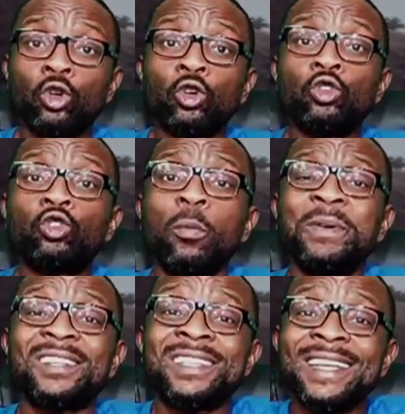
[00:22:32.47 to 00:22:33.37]
to be
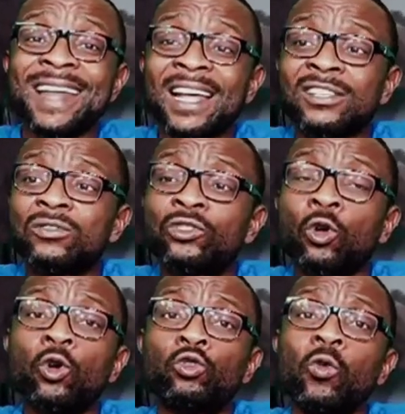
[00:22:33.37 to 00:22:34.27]
seen as
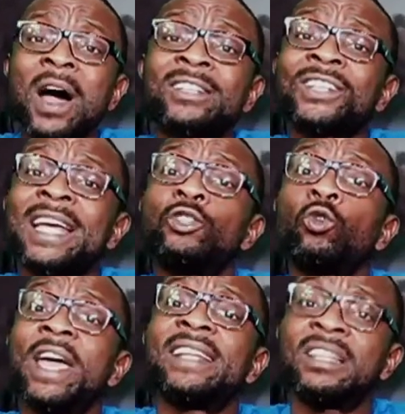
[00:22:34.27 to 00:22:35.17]
those who are trying to
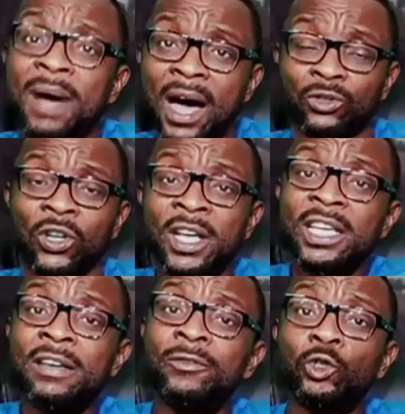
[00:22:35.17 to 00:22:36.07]
get him out,
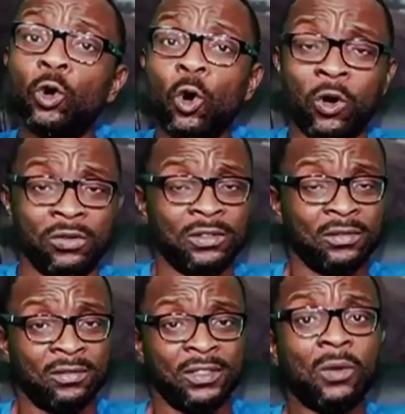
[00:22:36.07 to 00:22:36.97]
even though
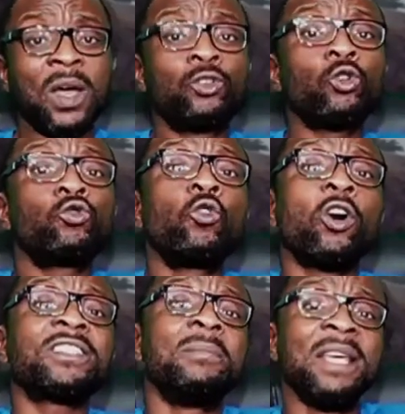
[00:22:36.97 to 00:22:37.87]
they were those who got
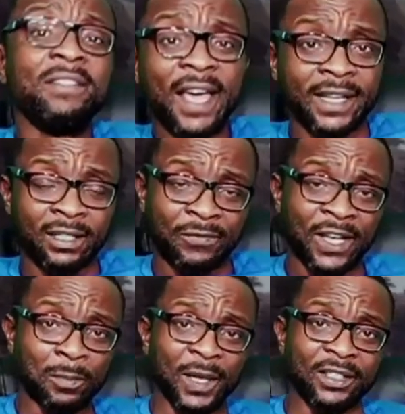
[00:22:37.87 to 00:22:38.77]
him in there in the
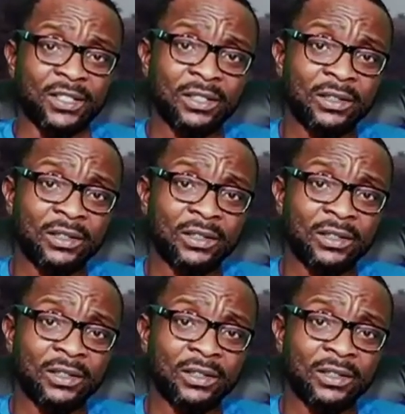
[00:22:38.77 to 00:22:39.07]
first place.